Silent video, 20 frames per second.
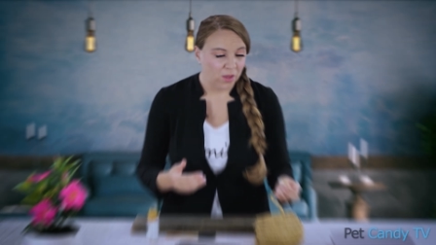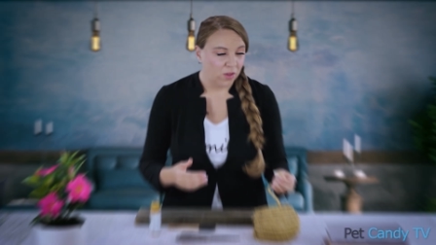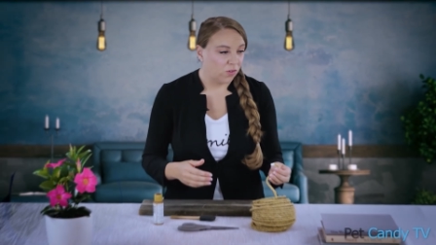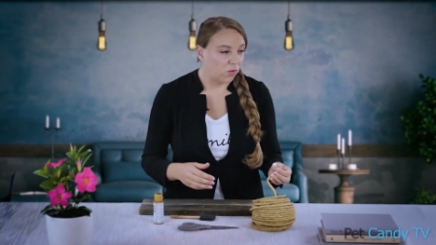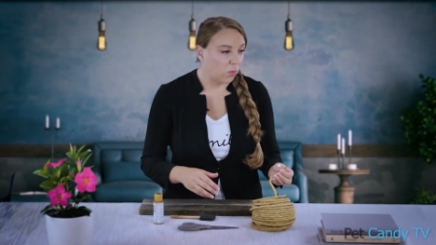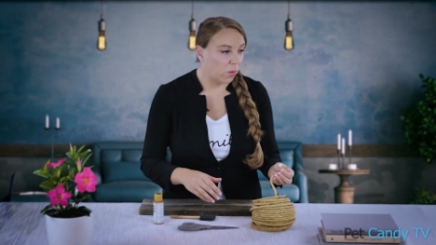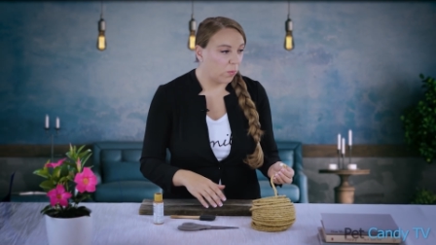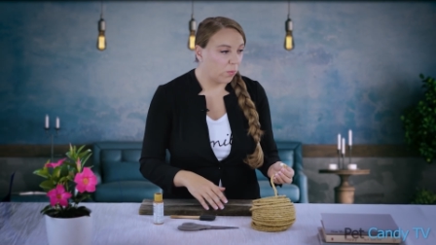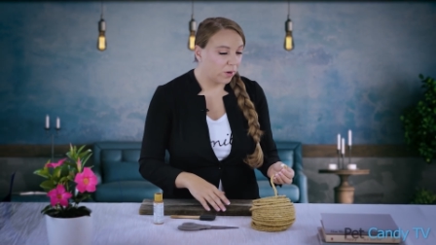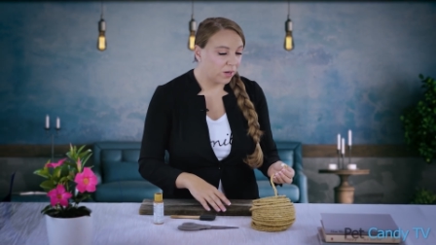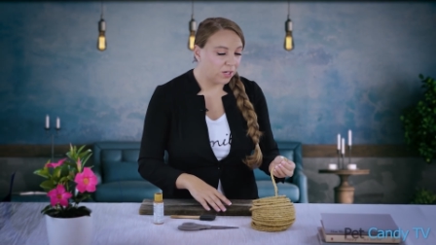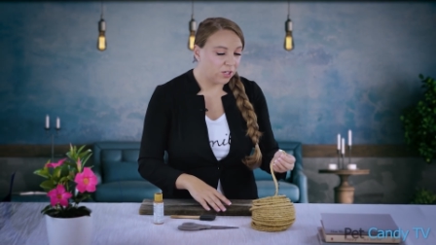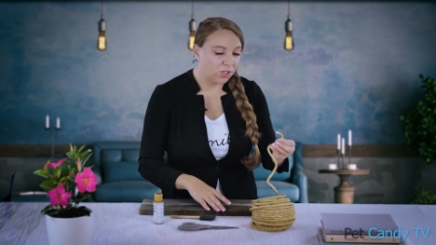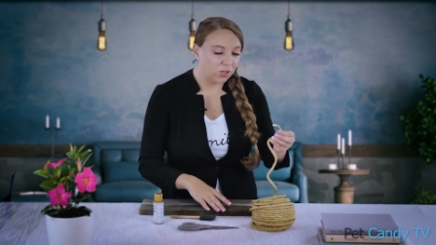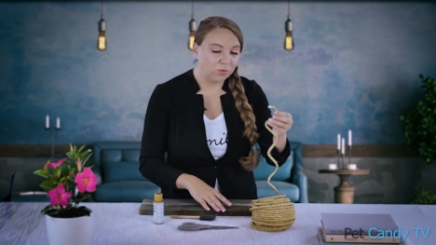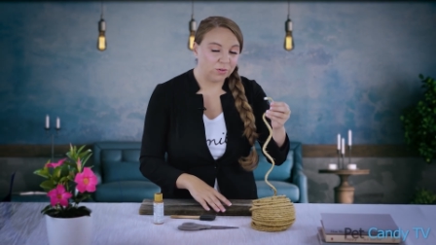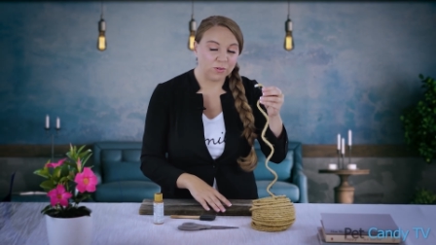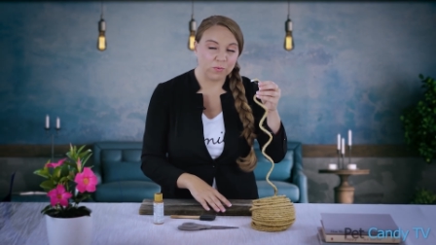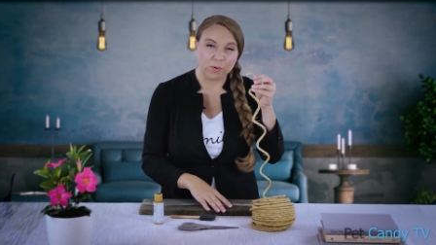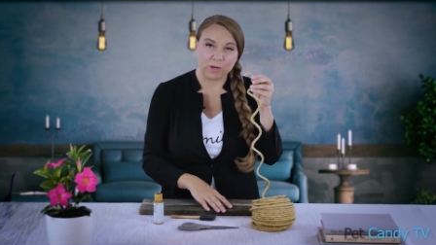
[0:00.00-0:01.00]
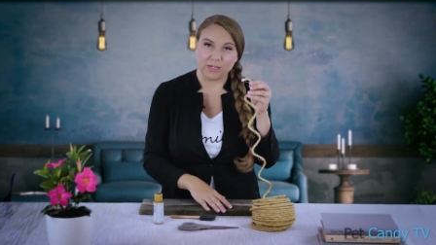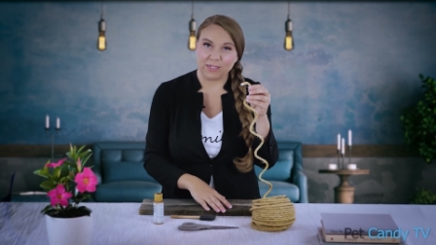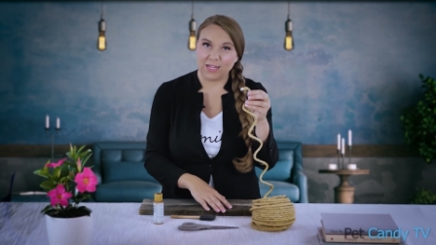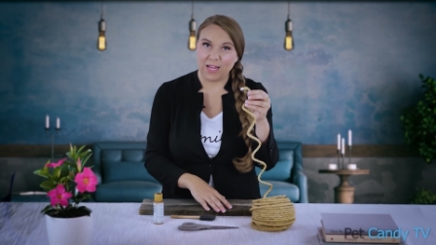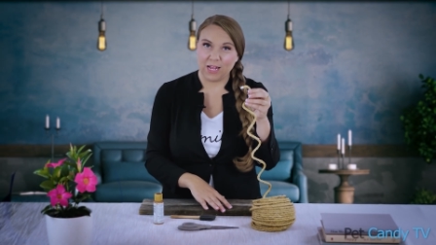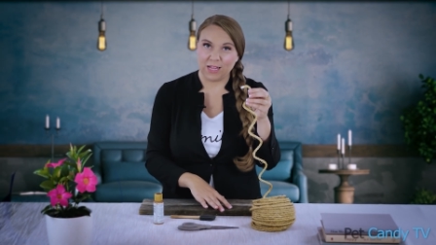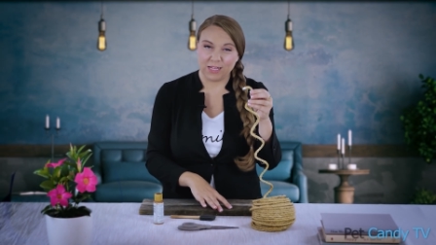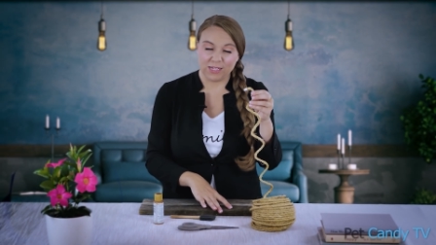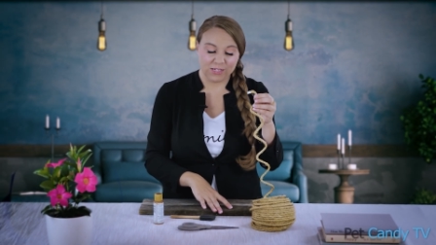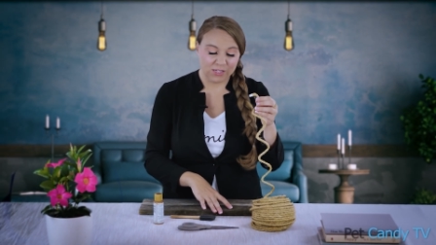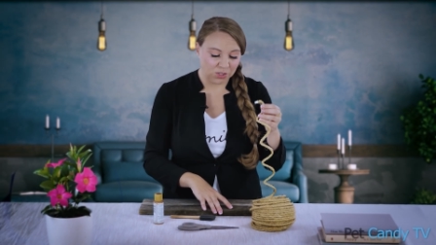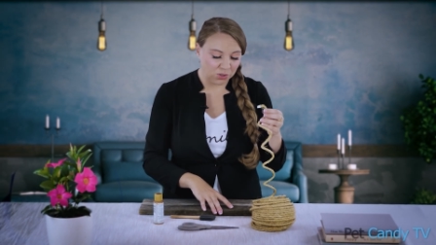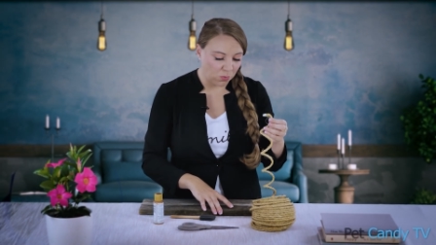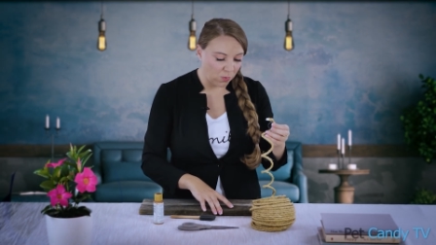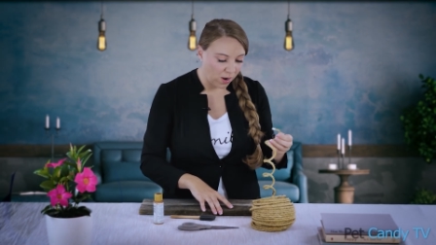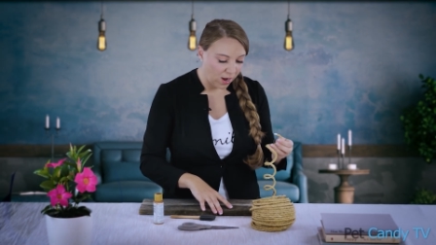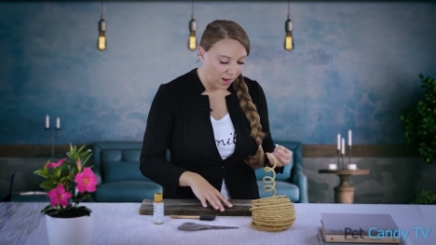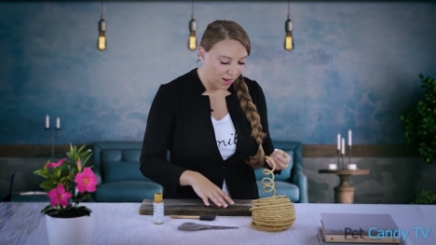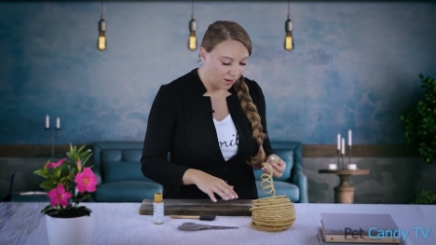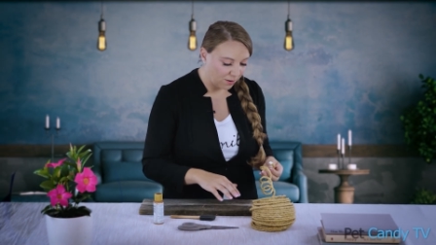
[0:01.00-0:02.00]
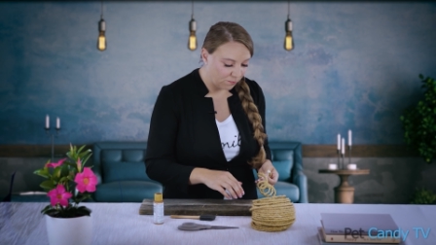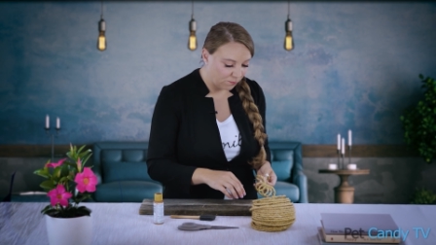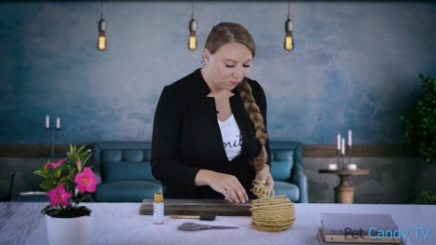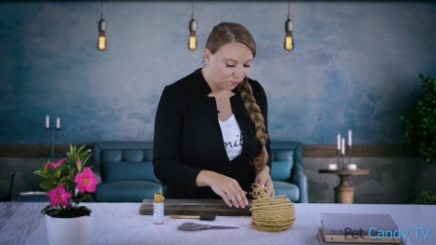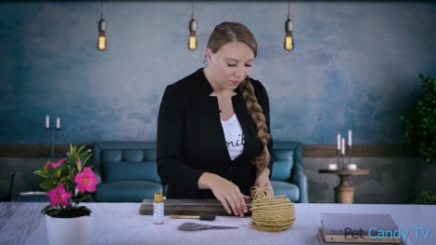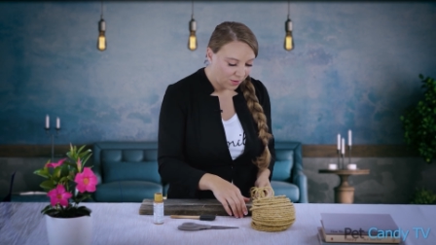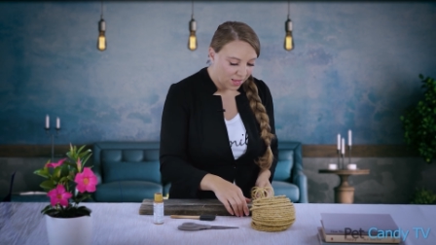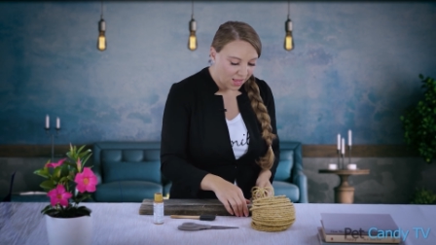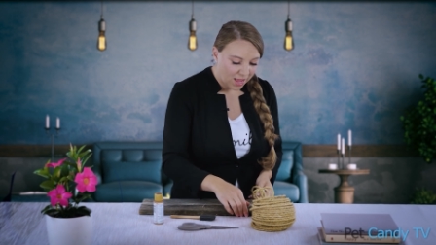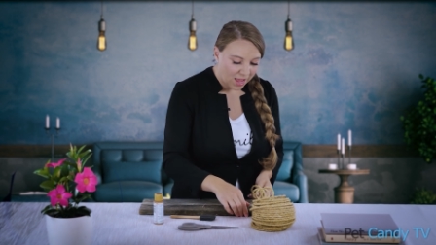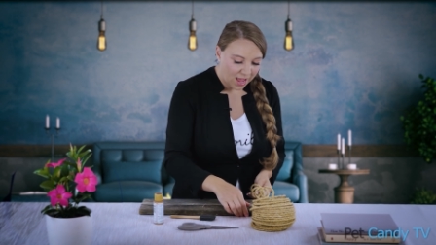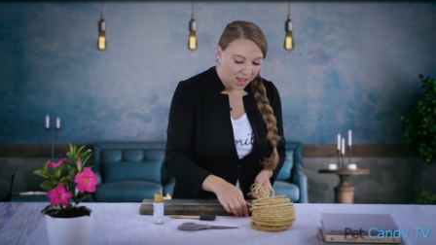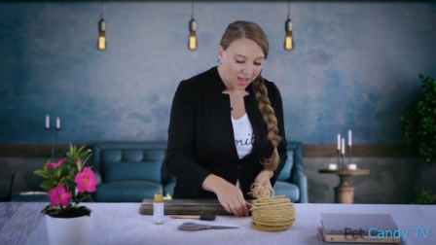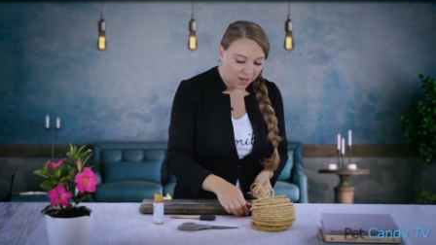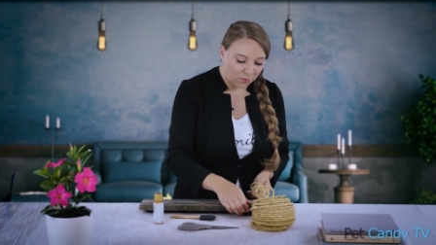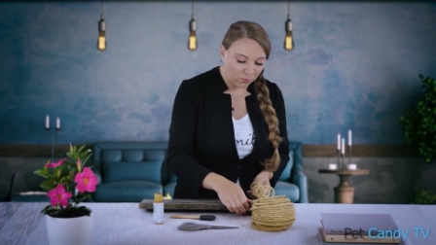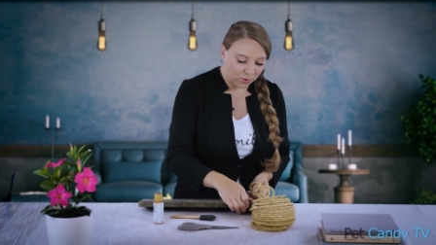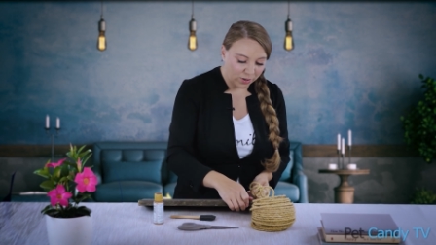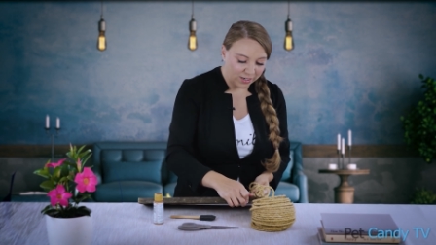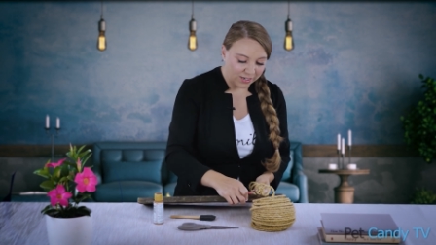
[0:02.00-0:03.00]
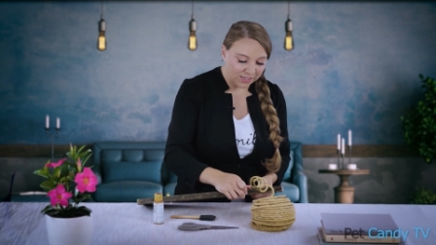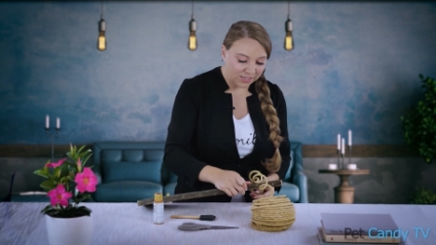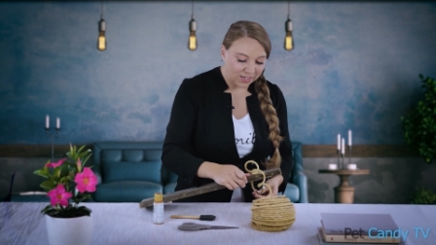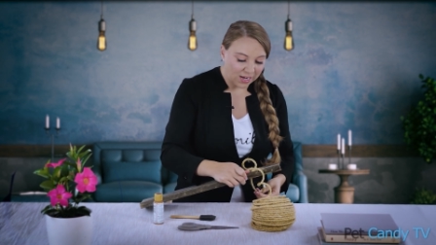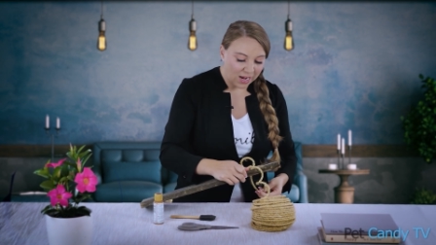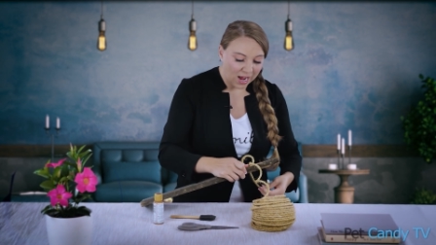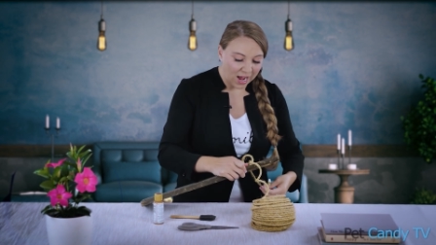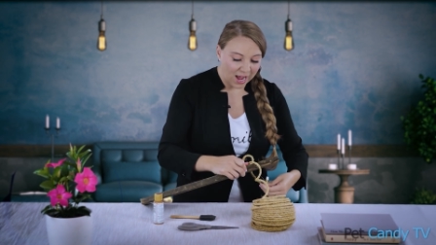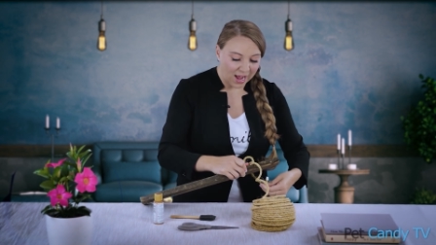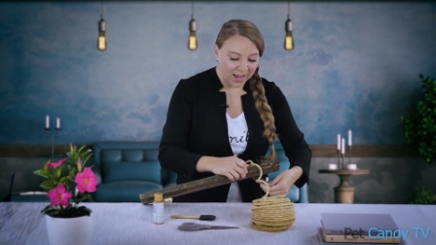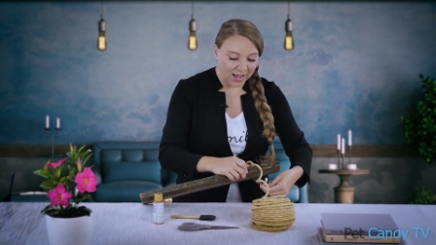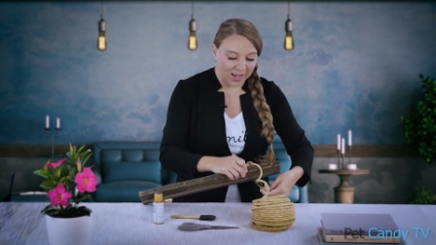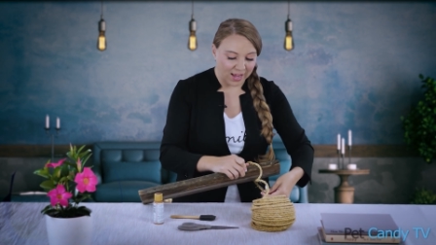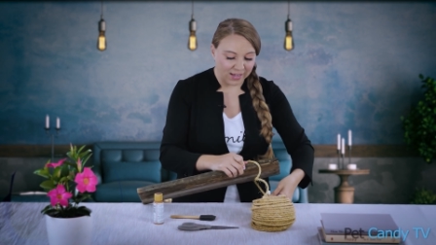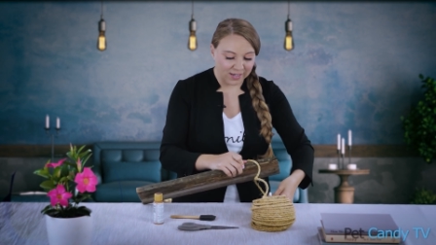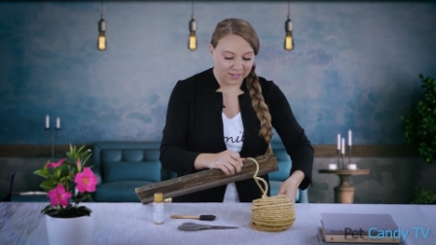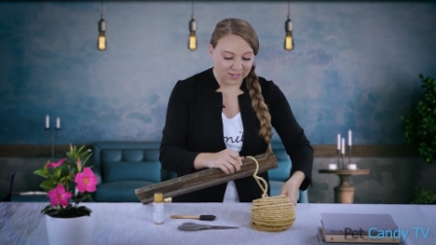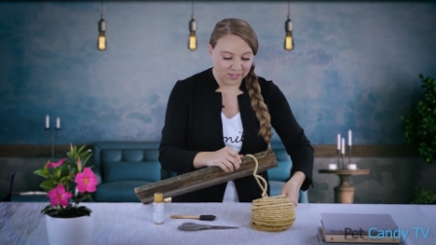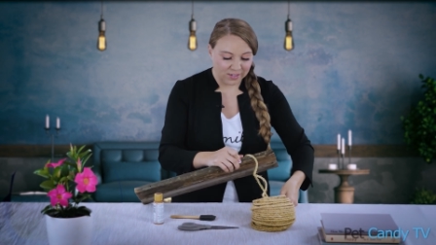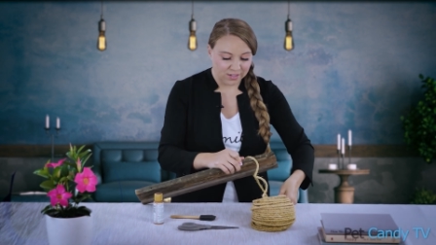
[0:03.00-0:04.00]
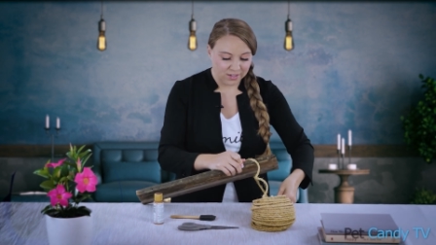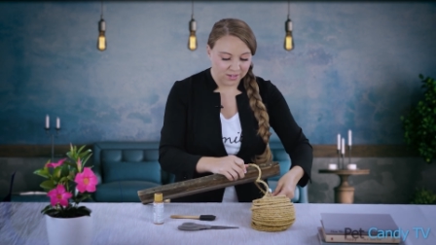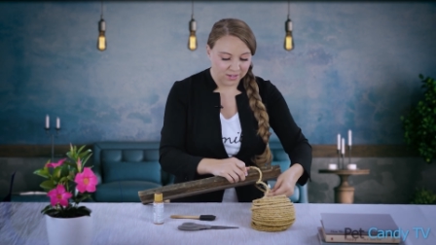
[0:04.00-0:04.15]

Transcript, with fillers: So what we're gonna do is we're gonna take this twine and we're gonna tie it